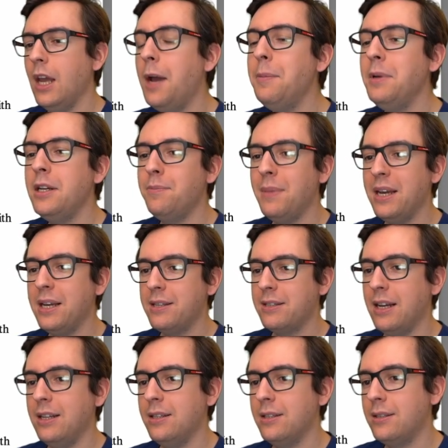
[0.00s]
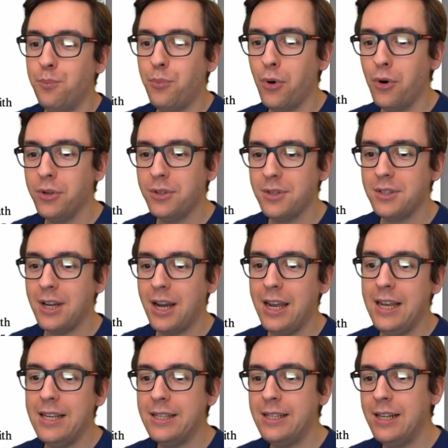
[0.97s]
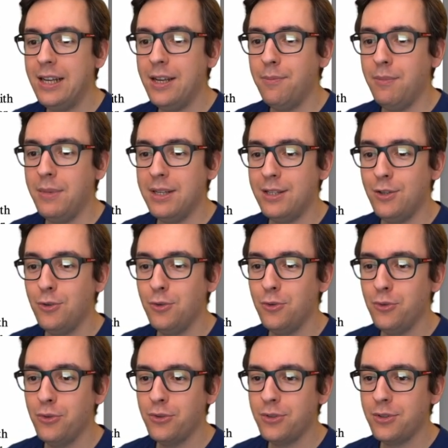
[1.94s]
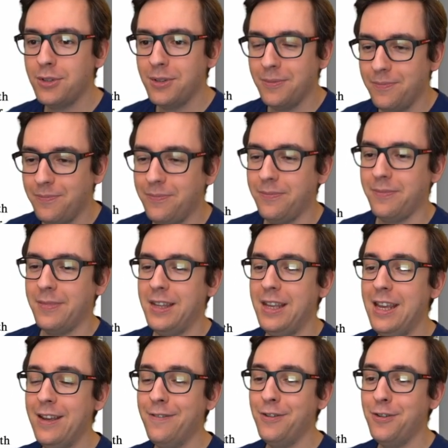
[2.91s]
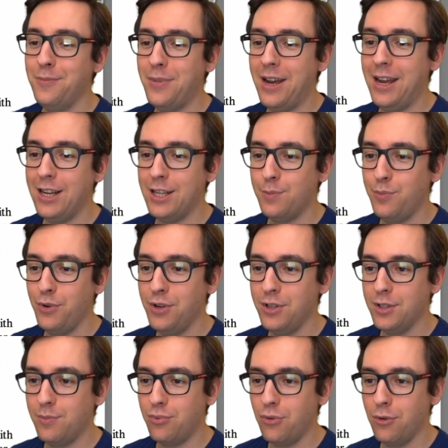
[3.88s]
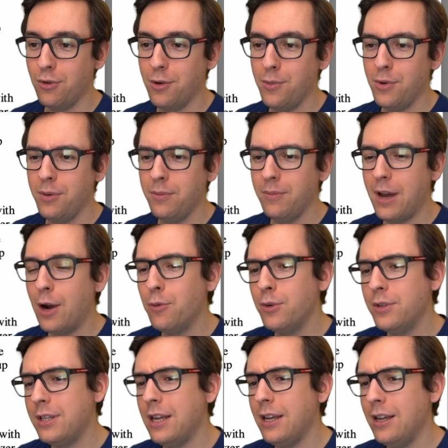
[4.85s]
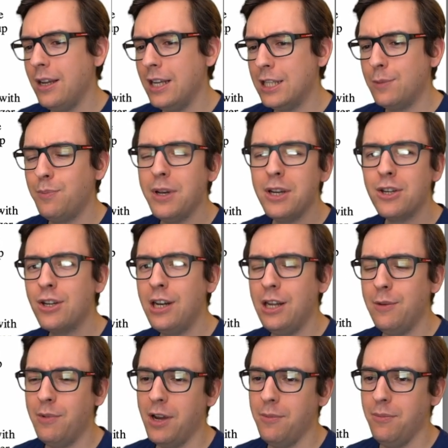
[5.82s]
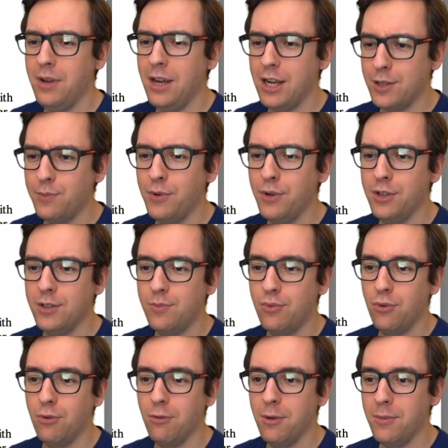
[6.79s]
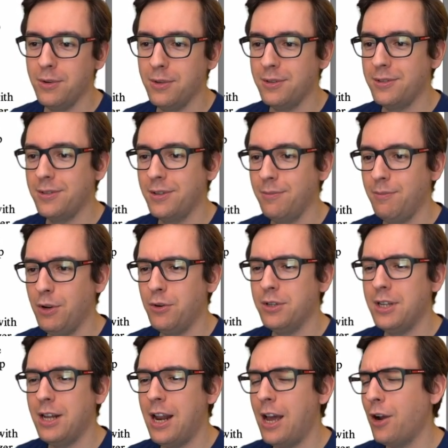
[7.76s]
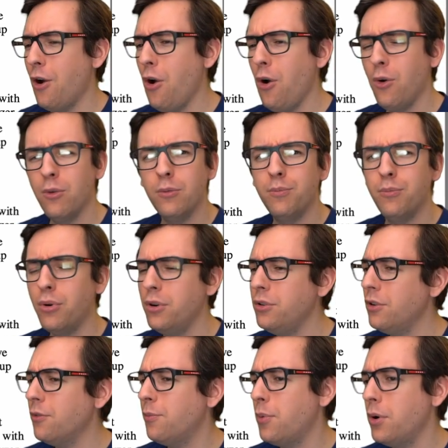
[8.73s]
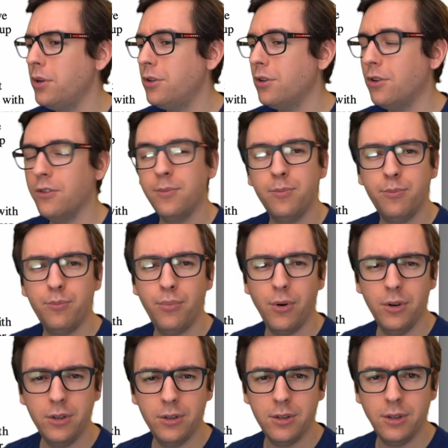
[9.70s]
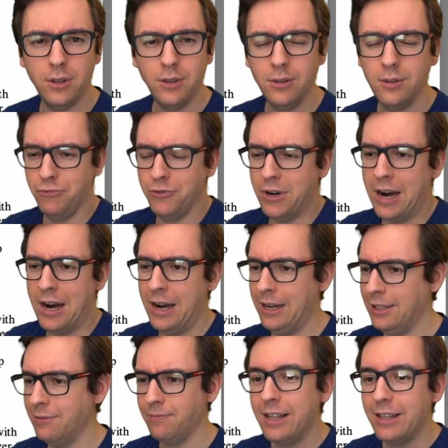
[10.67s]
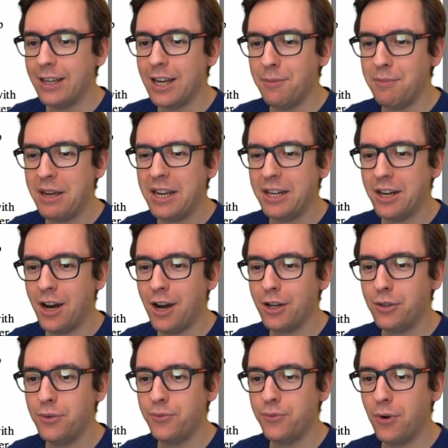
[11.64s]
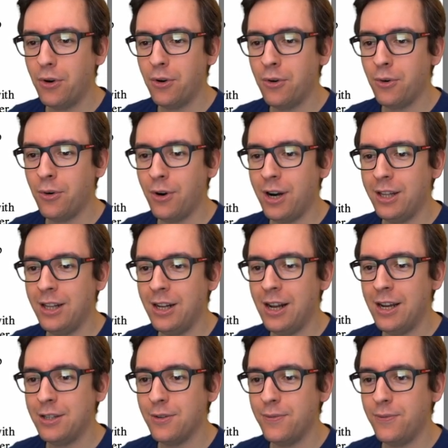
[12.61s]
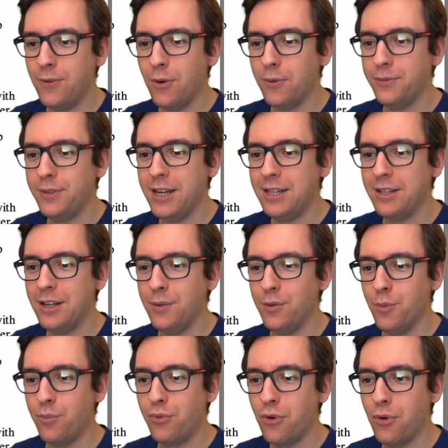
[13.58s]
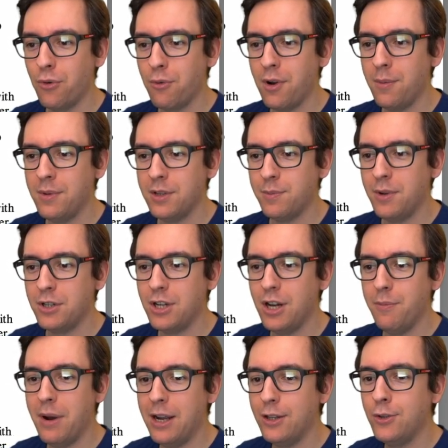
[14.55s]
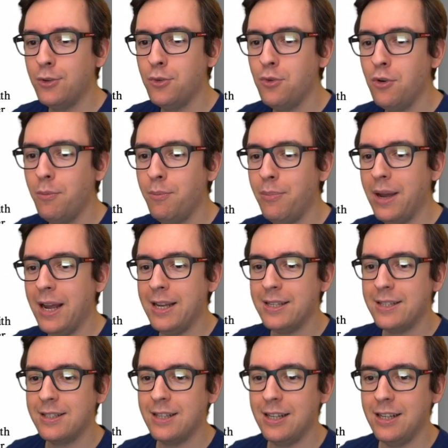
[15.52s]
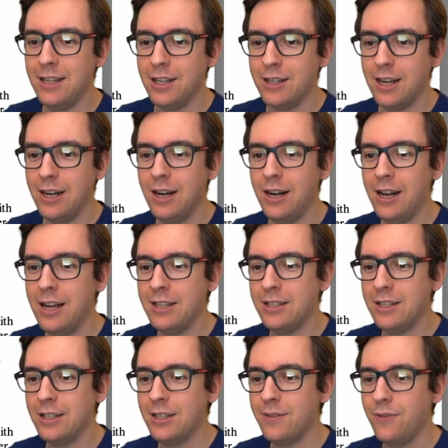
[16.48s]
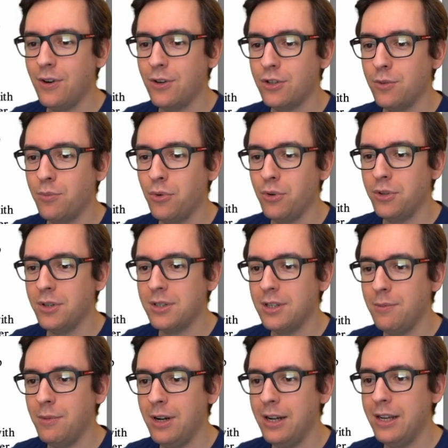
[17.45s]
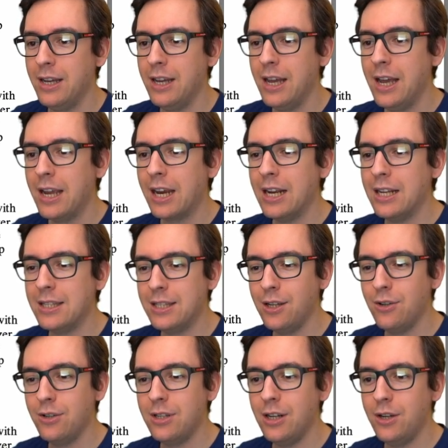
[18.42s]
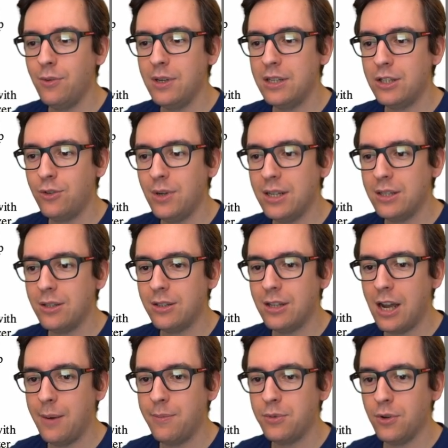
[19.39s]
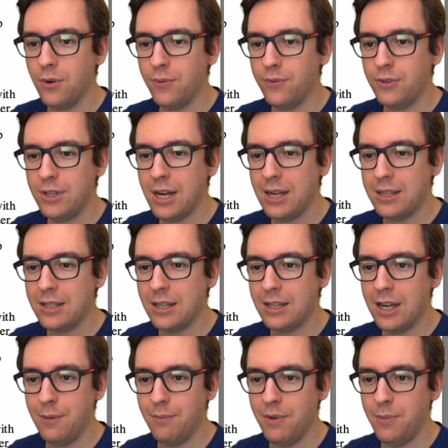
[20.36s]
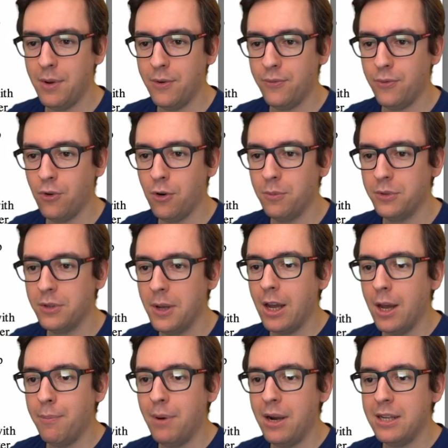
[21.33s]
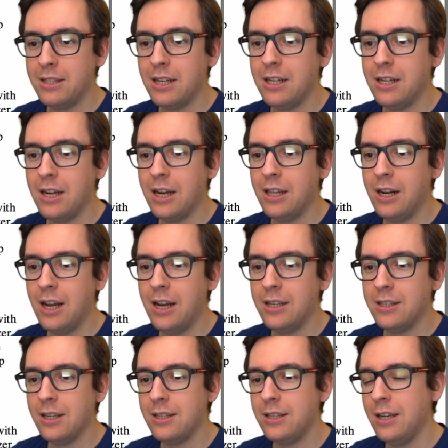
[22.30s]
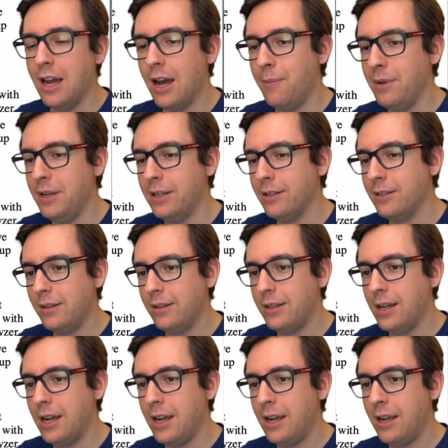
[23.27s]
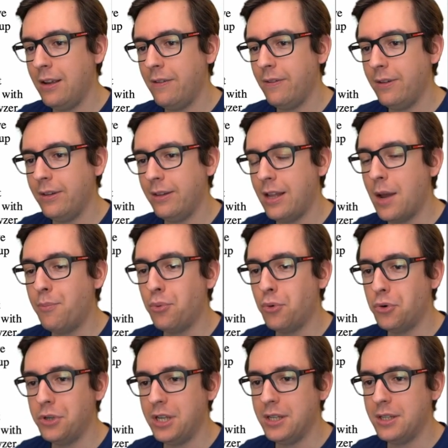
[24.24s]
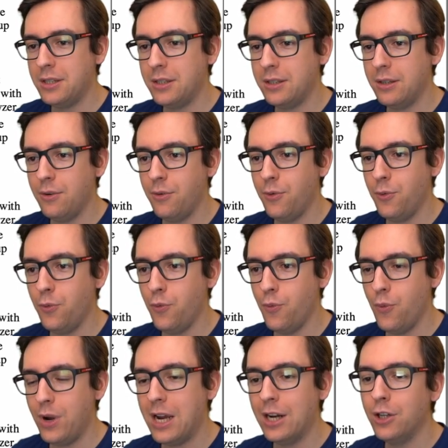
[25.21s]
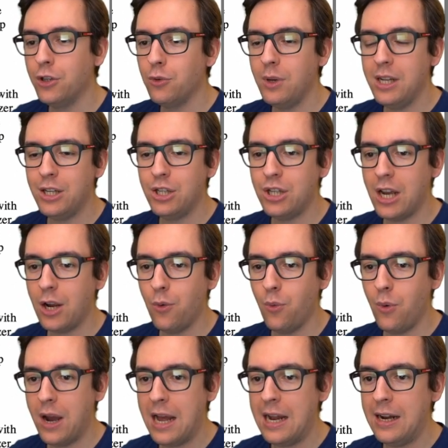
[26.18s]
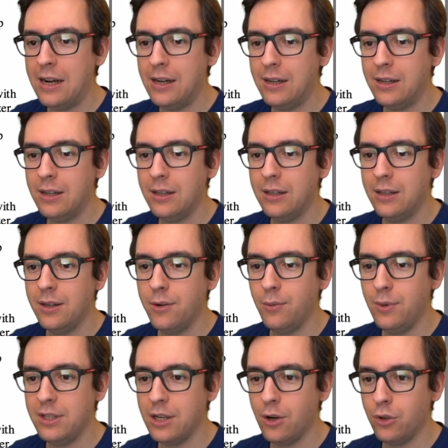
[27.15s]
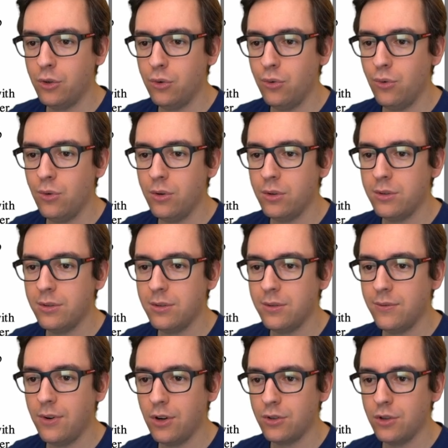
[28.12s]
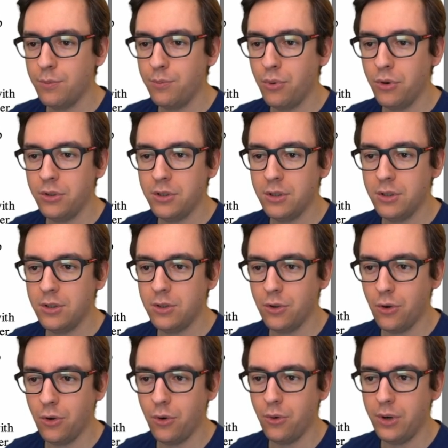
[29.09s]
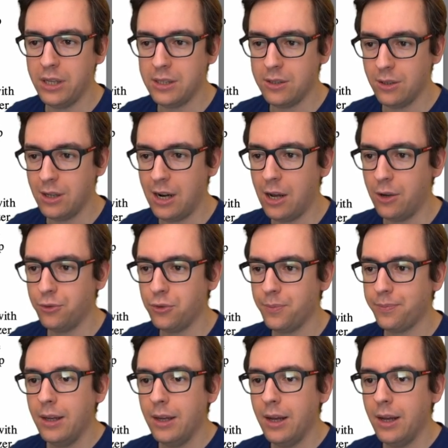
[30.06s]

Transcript: I mean, it makes sense. Pointers are easily misused, even by experienced programmer. I would say especially by experienced programmers, because they're like, oh, pointer of pointer of pointer? Fine. They can make it hard to follow or analyze the flow of data in a program, especially by tool-based static analyzers. Function pointers similarly can seriously restrict the types of checks that can be performed by static analyzers. Yeah, I mean, their point is we cannot really check well without tools, function pointers, so it's not allowed.